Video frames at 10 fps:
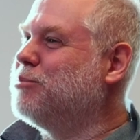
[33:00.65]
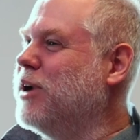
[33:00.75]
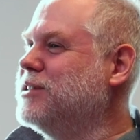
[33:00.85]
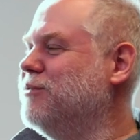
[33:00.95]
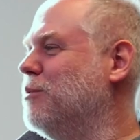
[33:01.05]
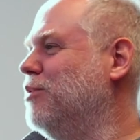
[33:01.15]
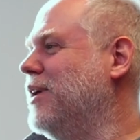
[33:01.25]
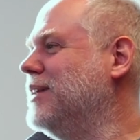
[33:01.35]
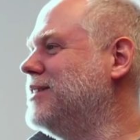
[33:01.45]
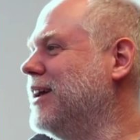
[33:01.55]
the price of a
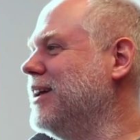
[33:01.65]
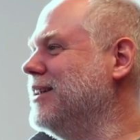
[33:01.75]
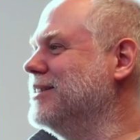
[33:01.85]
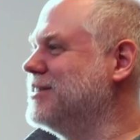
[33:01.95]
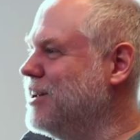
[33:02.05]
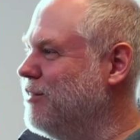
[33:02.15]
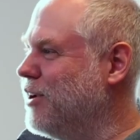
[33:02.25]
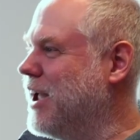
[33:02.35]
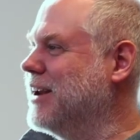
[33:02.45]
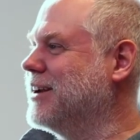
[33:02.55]
plane ticket, and instead of
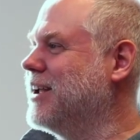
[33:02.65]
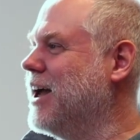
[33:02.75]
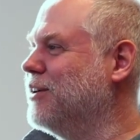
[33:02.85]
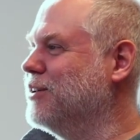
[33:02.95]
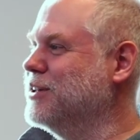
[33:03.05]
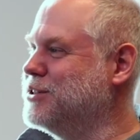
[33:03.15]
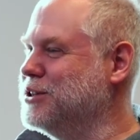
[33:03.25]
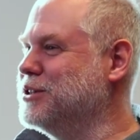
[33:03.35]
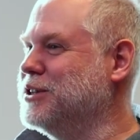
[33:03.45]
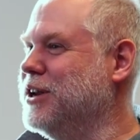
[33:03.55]
all getting together, let's
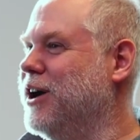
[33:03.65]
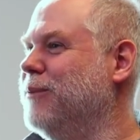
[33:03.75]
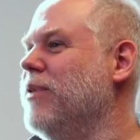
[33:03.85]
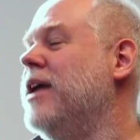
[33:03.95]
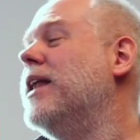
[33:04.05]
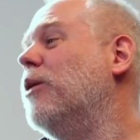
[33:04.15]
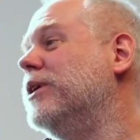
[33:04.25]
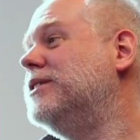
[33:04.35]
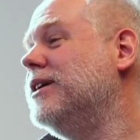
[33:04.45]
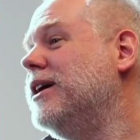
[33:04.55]
just Now
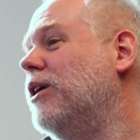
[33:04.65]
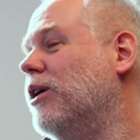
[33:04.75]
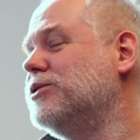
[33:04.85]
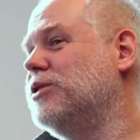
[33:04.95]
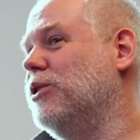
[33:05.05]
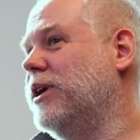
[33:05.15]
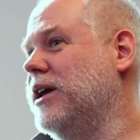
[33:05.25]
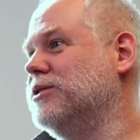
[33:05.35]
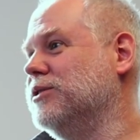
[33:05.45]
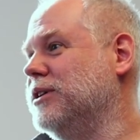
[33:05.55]
we did also
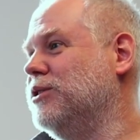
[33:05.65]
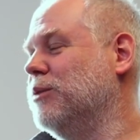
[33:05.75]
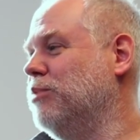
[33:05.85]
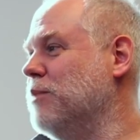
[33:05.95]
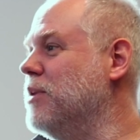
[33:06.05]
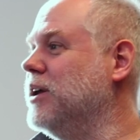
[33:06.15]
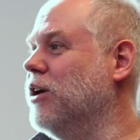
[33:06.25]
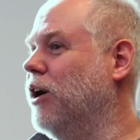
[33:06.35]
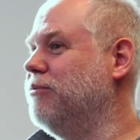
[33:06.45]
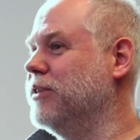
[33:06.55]
occasionally you can play mini
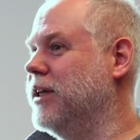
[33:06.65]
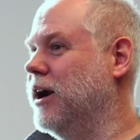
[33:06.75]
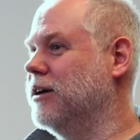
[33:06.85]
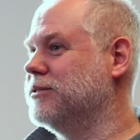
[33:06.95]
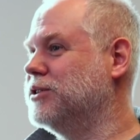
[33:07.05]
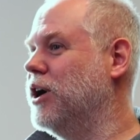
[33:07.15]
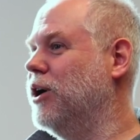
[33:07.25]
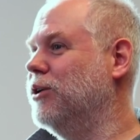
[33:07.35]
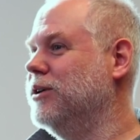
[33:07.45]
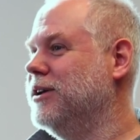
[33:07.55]
golf in there,
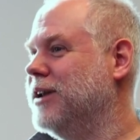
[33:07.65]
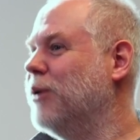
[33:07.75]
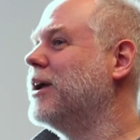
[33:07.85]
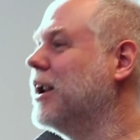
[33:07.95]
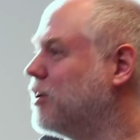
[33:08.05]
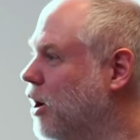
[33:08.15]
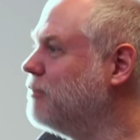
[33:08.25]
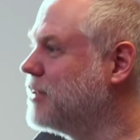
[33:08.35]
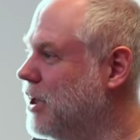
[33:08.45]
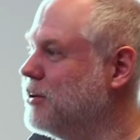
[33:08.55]
so. Now we kind of
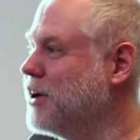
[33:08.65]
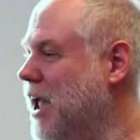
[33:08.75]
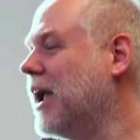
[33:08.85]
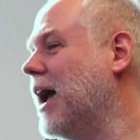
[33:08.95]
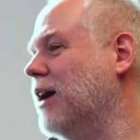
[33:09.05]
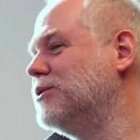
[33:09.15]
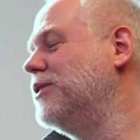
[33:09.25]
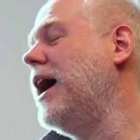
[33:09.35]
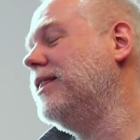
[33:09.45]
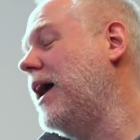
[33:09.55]
golf together and hang out.
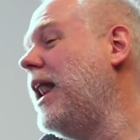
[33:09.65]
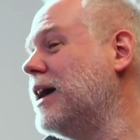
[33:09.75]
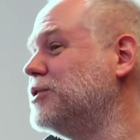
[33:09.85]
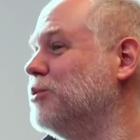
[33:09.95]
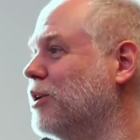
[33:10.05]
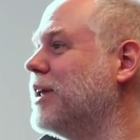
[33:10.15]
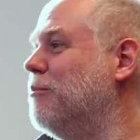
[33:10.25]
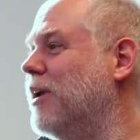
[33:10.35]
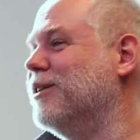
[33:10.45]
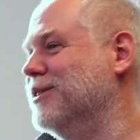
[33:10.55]
So that actually worked
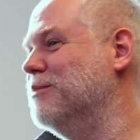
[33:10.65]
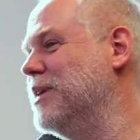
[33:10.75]
out better than the